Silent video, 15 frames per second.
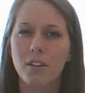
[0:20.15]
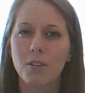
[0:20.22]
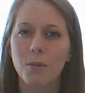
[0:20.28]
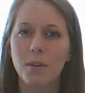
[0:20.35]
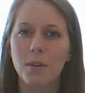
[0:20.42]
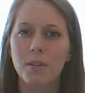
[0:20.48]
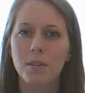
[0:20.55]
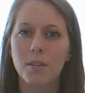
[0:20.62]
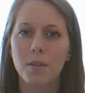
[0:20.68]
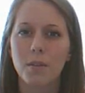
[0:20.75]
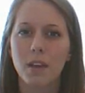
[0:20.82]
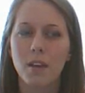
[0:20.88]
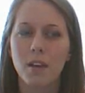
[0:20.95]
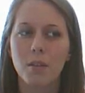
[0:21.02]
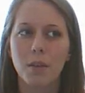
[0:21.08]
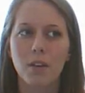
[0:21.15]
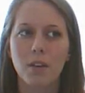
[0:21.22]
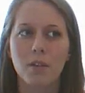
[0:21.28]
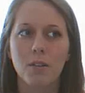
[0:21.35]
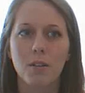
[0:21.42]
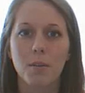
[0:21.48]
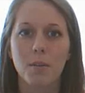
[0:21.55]
to when I was coming out
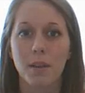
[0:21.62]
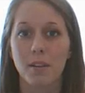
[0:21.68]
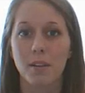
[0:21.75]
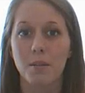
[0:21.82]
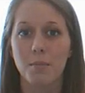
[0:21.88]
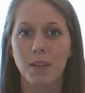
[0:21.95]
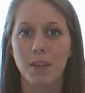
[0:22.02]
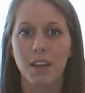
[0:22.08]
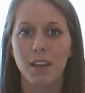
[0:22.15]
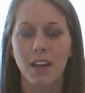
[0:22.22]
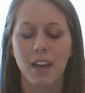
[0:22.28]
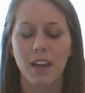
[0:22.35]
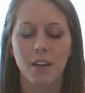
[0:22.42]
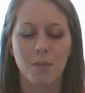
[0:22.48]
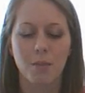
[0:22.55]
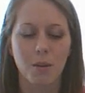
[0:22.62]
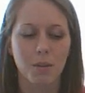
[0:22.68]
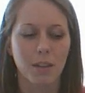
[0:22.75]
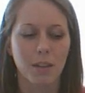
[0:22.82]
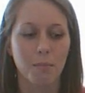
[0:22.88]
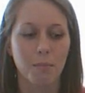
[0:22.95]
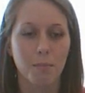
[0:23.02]
about them being gay, about what